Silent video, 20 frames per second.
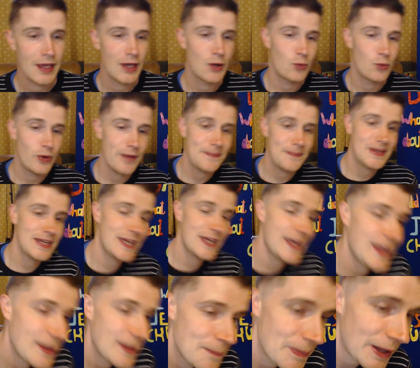Women
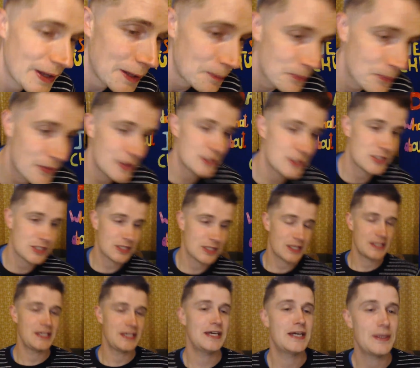get a bad press,
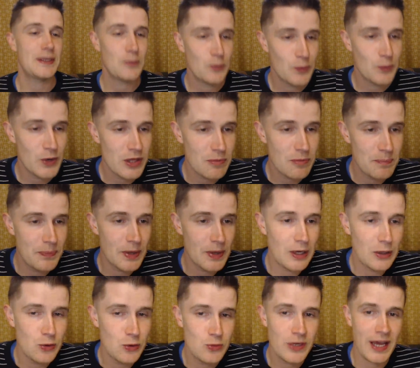with
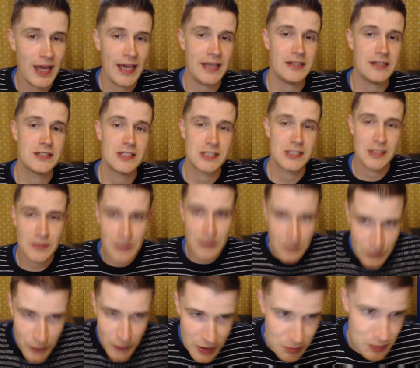balloon heads,
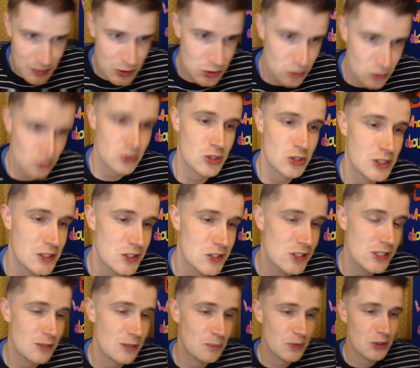with
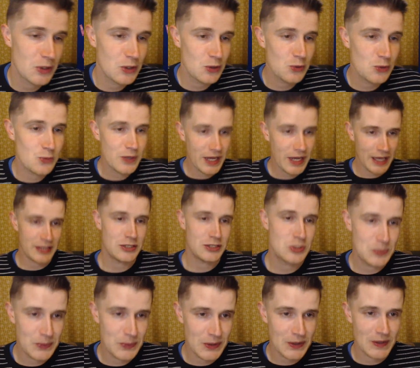misogynistic balloon heads,
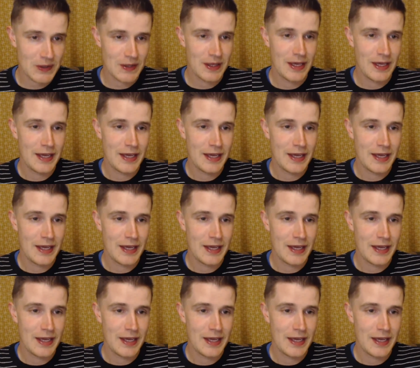but